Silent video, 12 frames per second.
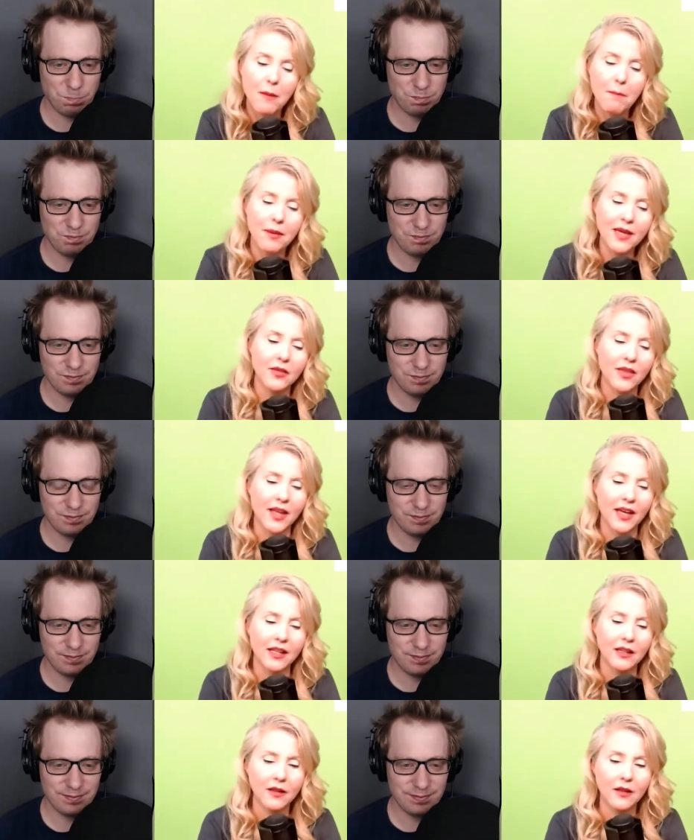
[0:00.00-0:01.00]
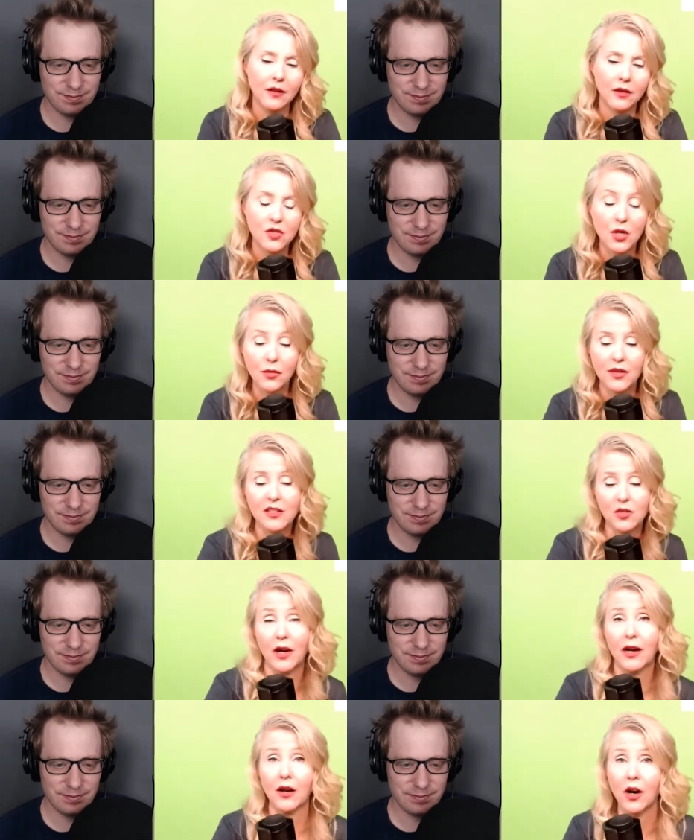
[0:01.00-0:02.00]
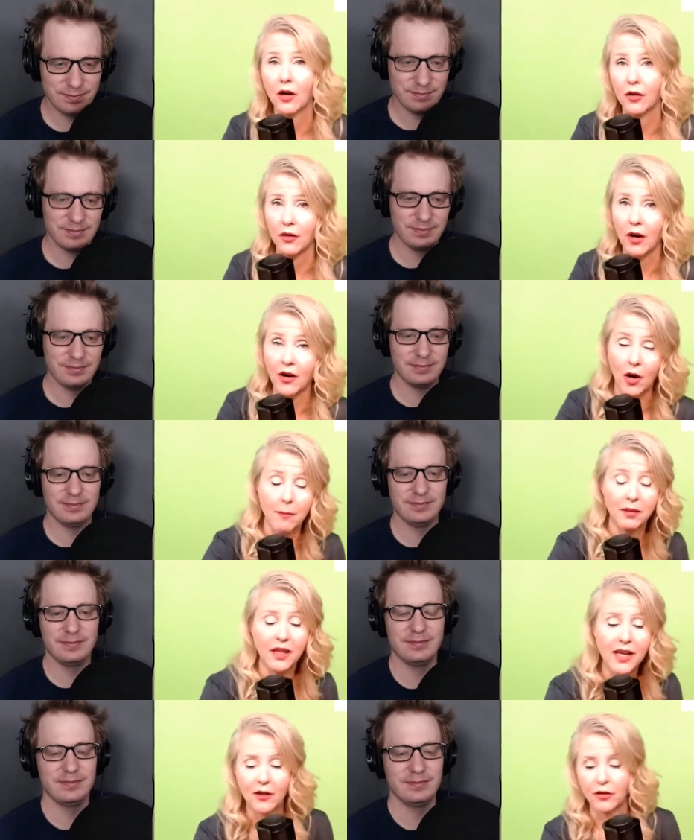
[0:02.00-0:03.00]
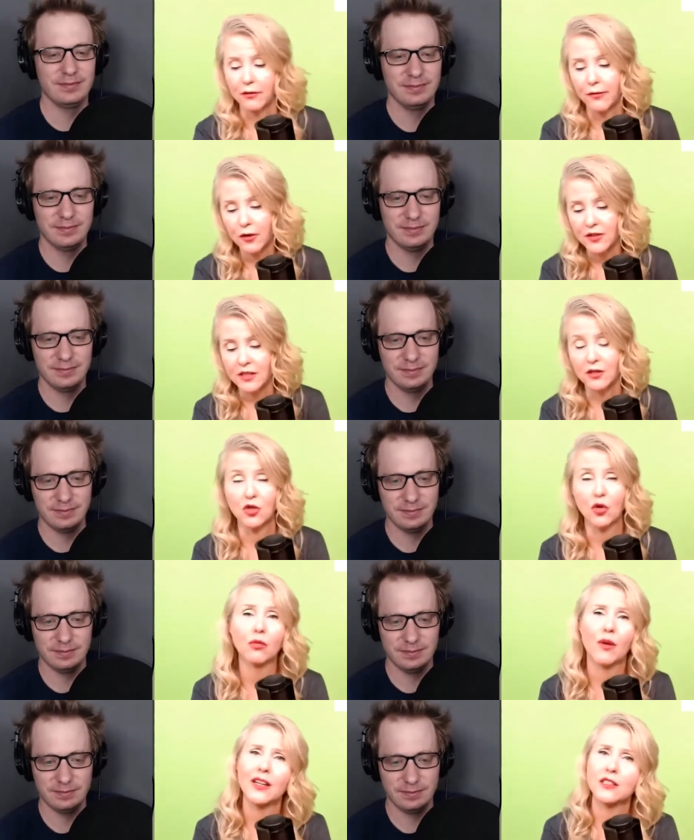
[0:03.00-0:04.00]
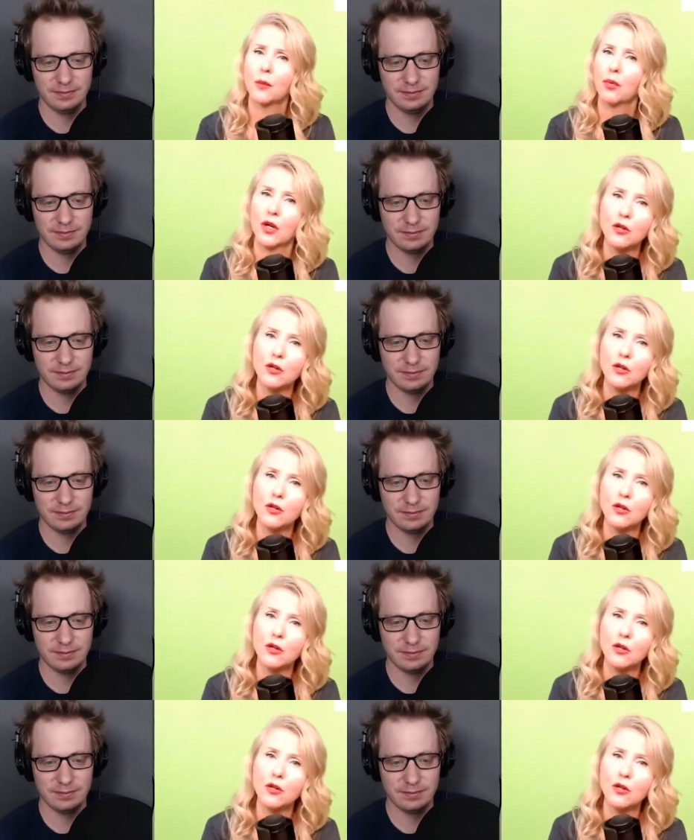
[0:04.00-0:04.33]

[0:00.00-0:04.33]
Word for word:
Speaker 1: point being that two things are at play here. The first is your right to